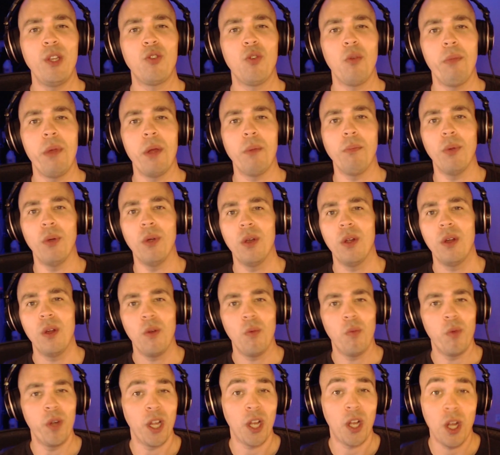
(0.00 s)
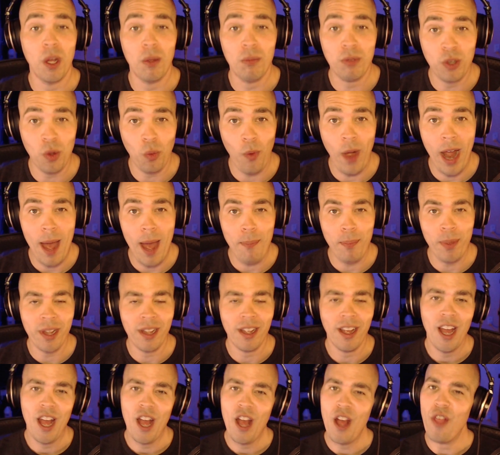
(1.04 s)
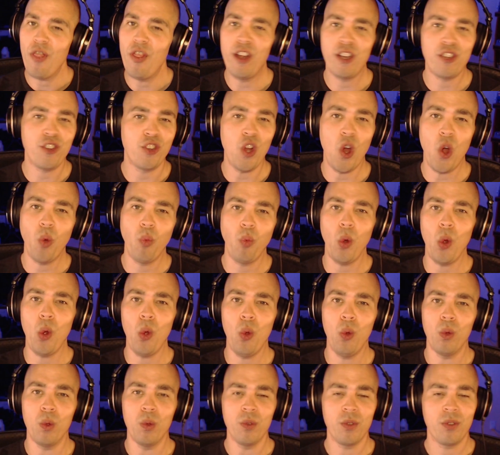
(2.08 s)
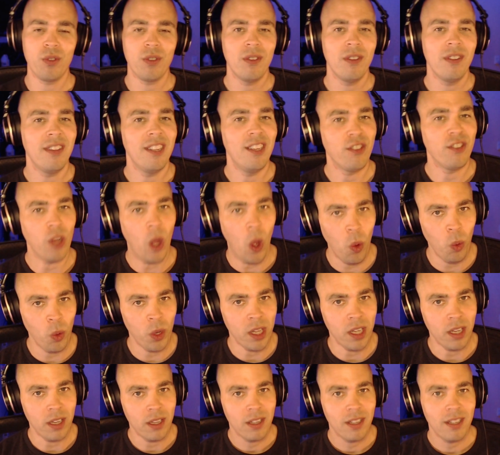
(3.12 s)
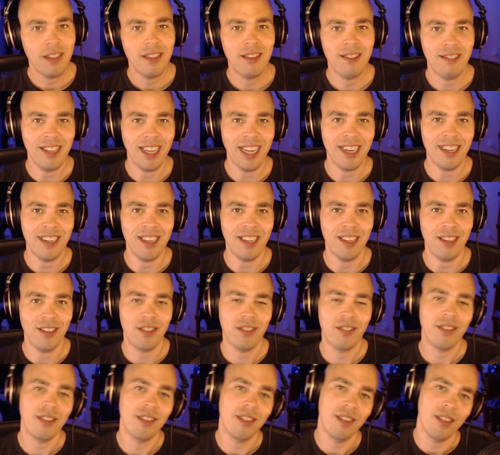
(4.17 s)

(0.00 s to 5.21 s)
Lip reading: remember, when it comes to rapping, there's no rules, there's only techniques.